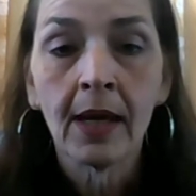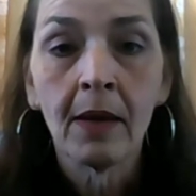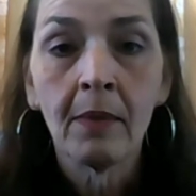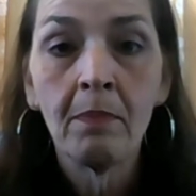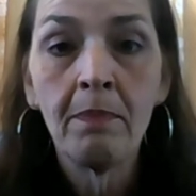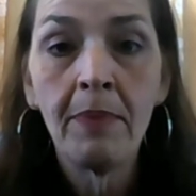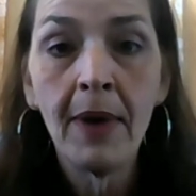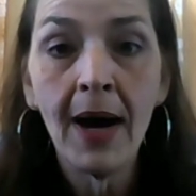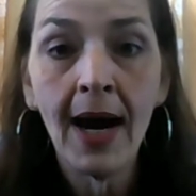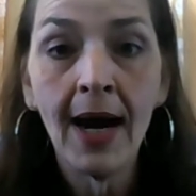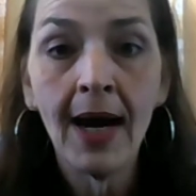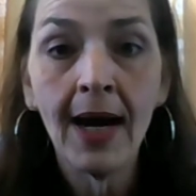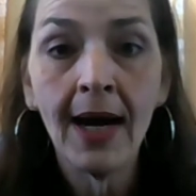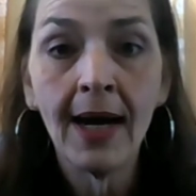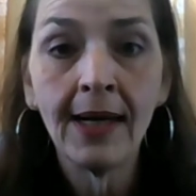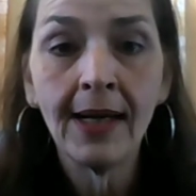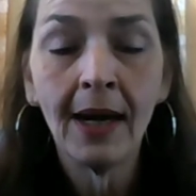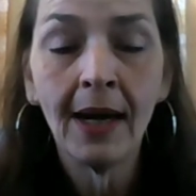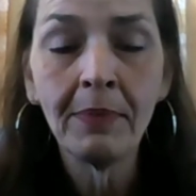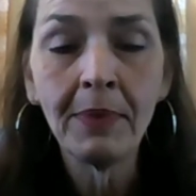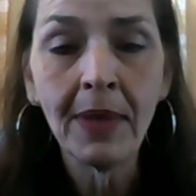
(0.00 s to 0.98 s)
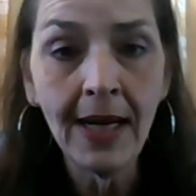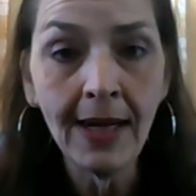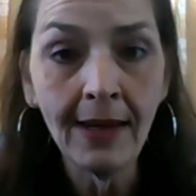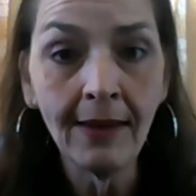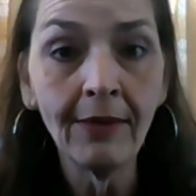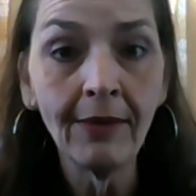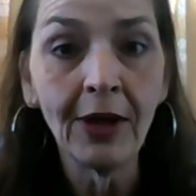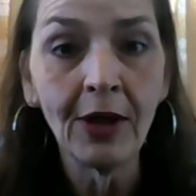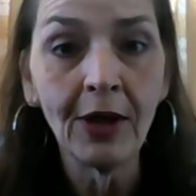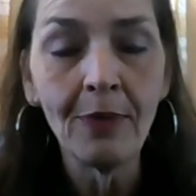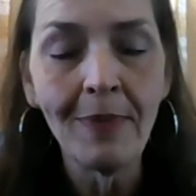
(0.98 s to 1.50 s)
but I'm getting
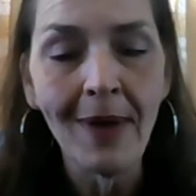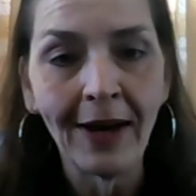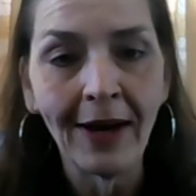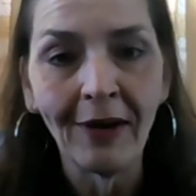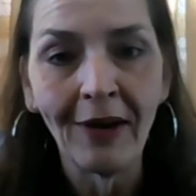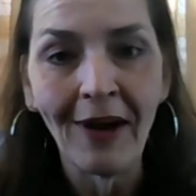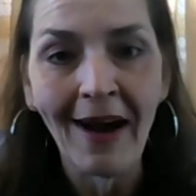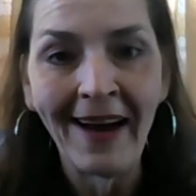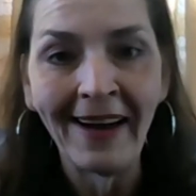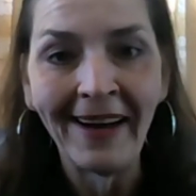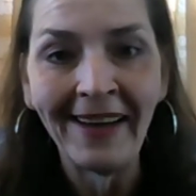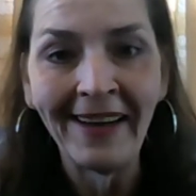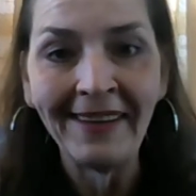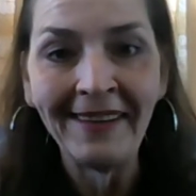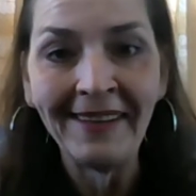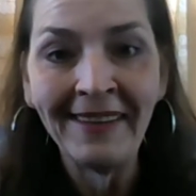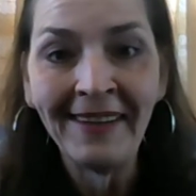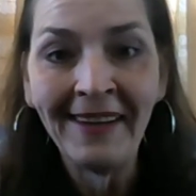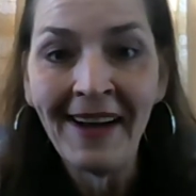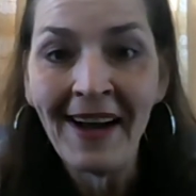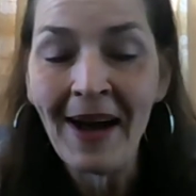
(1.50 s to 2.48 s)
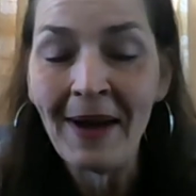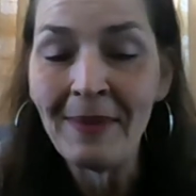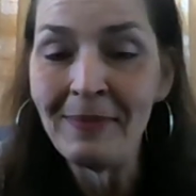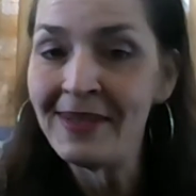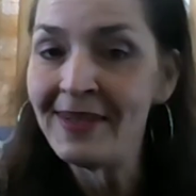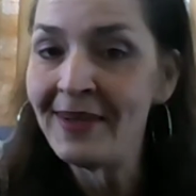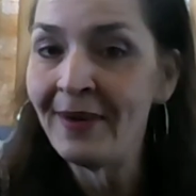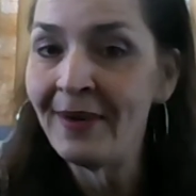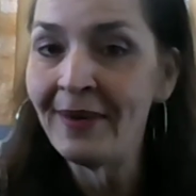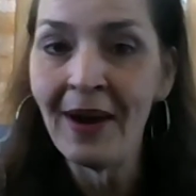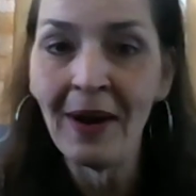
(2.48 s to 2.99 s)
a little better at it. I'm
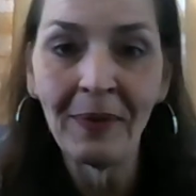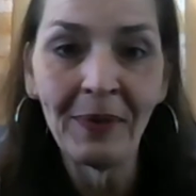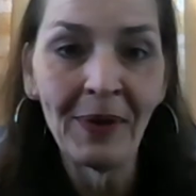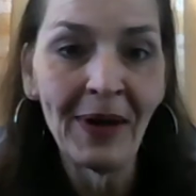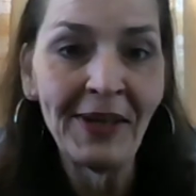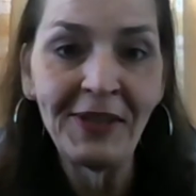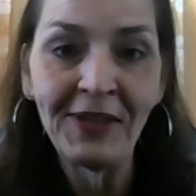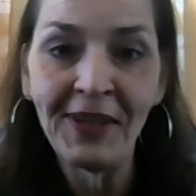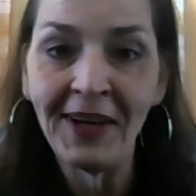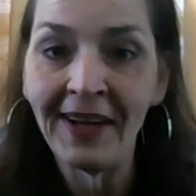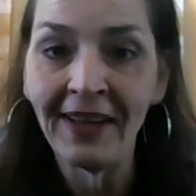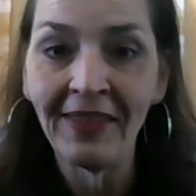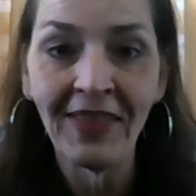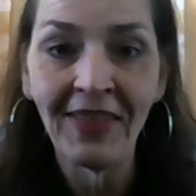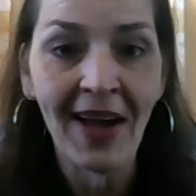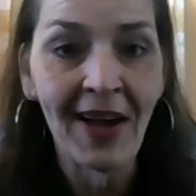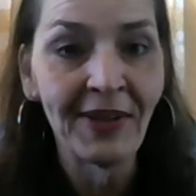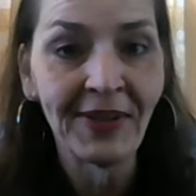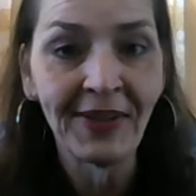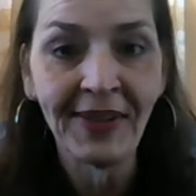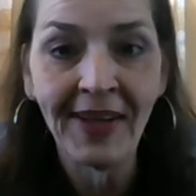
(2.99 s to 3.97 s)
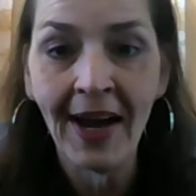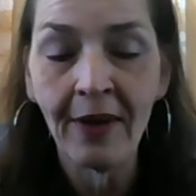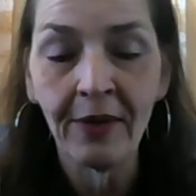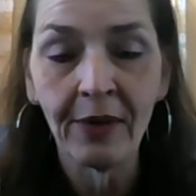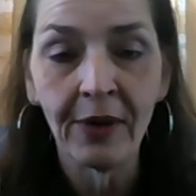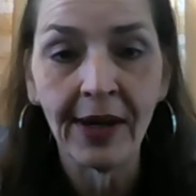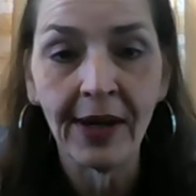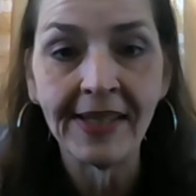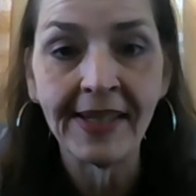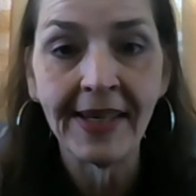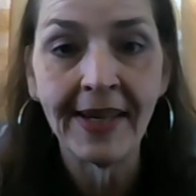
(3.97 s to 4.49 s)
still not reaching 1,000
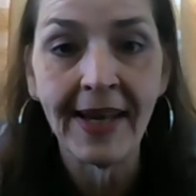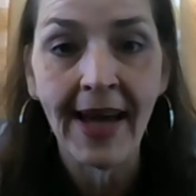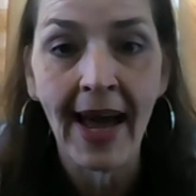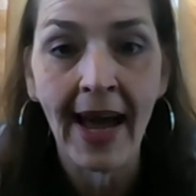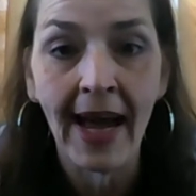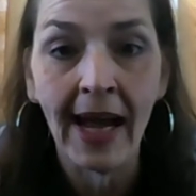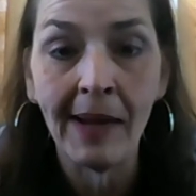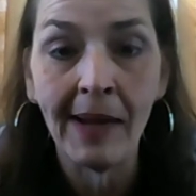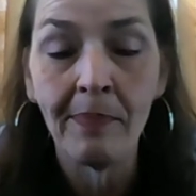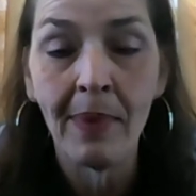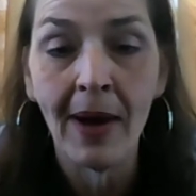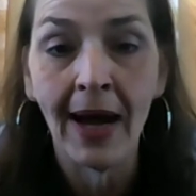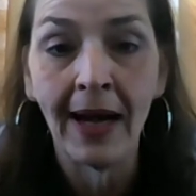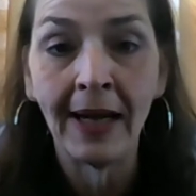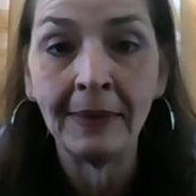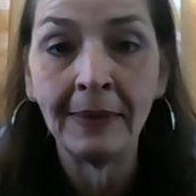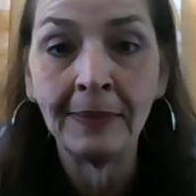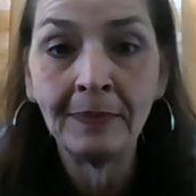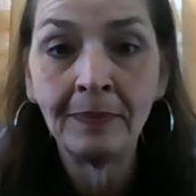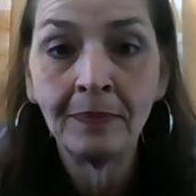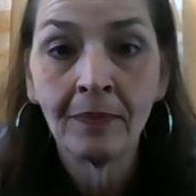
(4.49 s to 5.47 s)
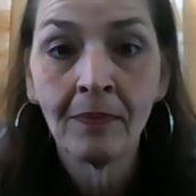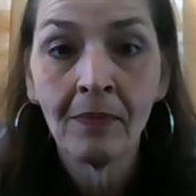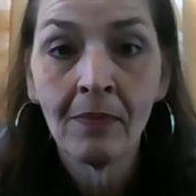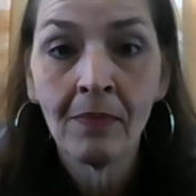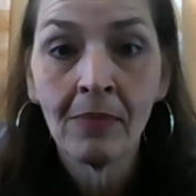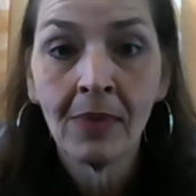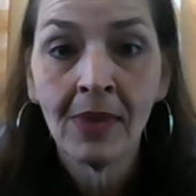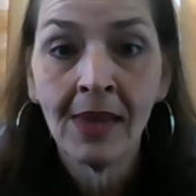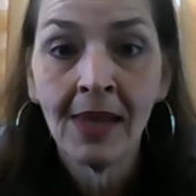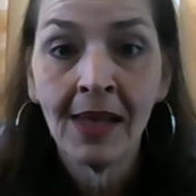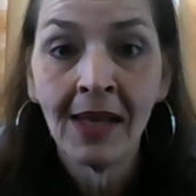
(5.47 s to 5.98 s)
calories a day, but
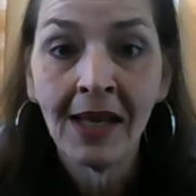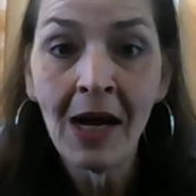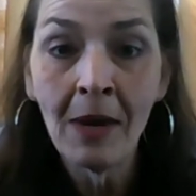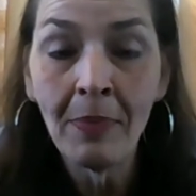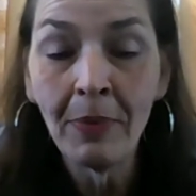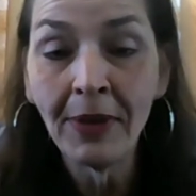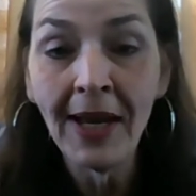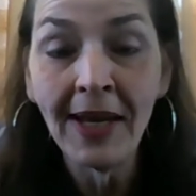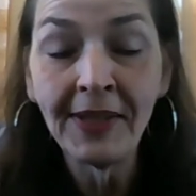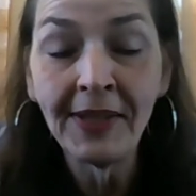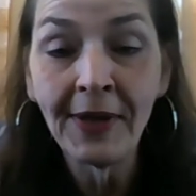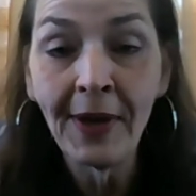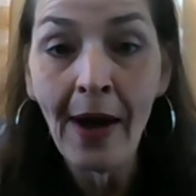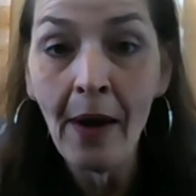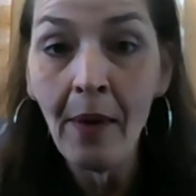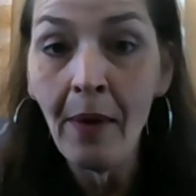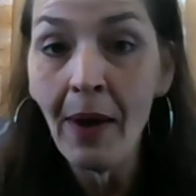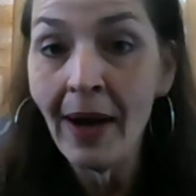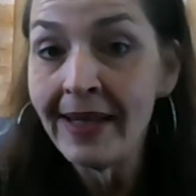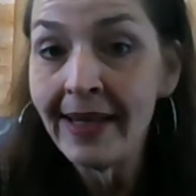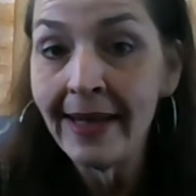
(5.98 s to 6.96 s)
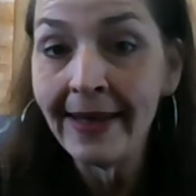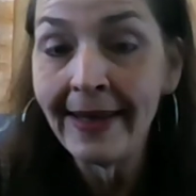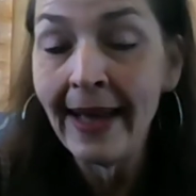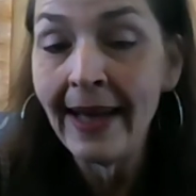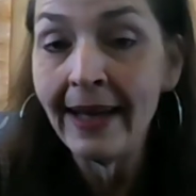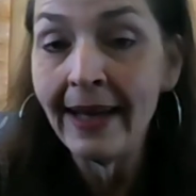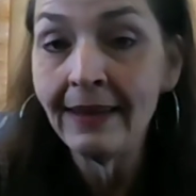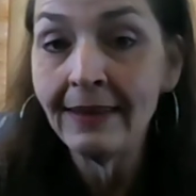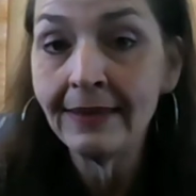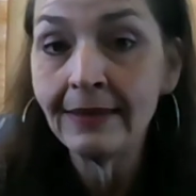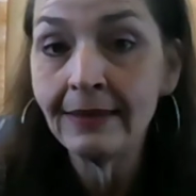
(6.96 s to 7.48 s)
a couple days ago I did
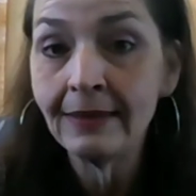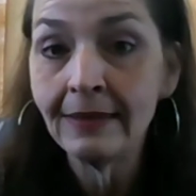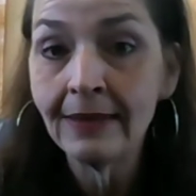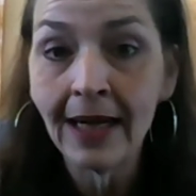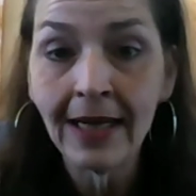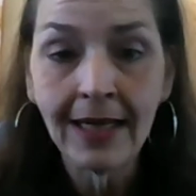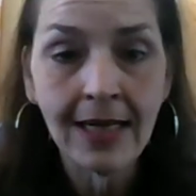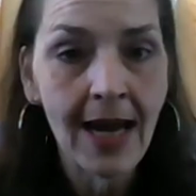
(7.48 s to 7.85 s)
get like